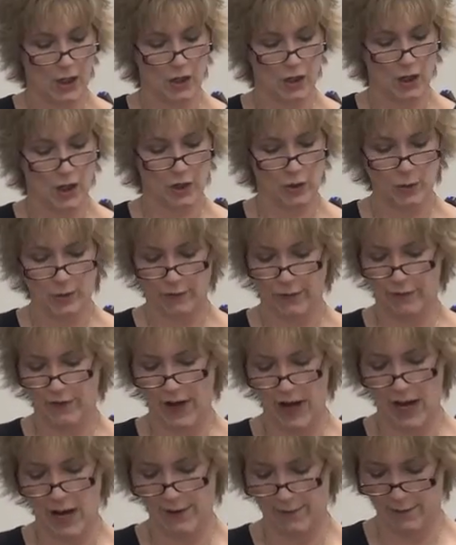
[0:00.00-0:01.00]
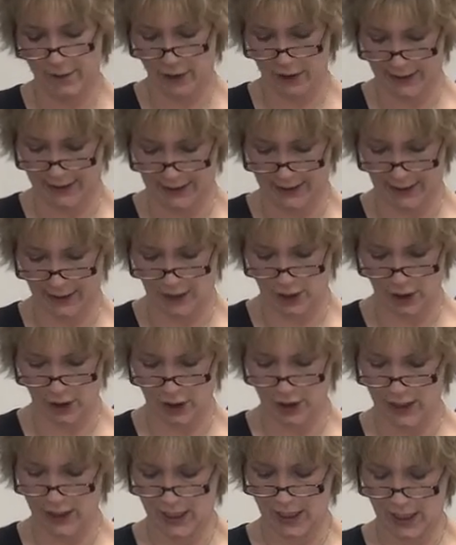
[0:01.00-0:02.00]
Joshua 5, verses
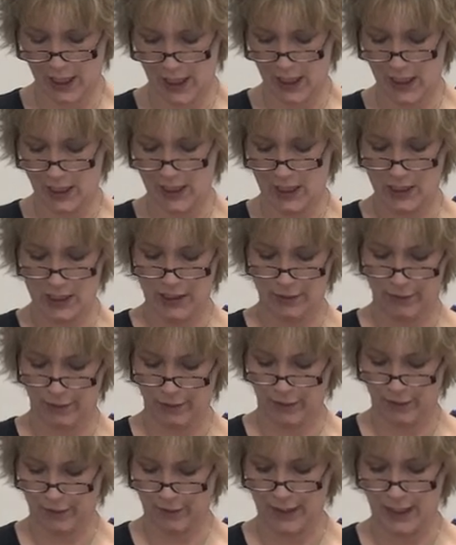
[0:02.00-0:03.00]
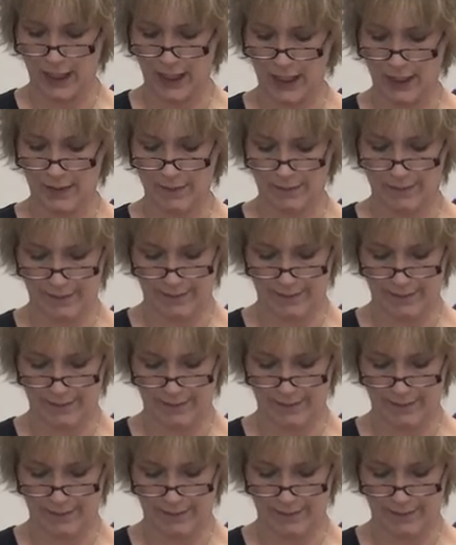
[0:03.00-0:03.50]
13 to 15